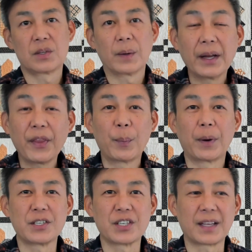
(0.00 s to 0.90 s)
So another
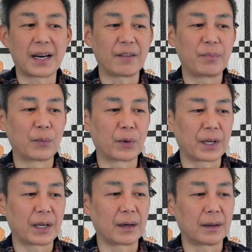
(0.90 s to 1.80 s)
project that I've been
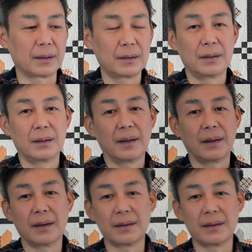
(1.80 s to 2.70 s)
working on
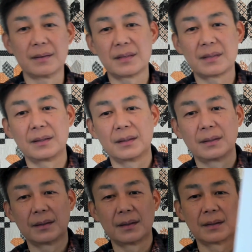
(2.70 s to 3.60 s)

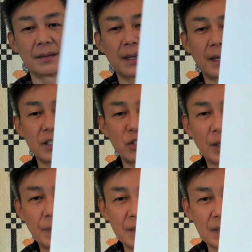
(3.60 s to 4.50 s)
is Santa's
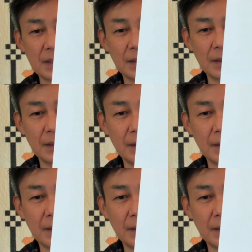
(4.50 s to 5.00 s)
Trips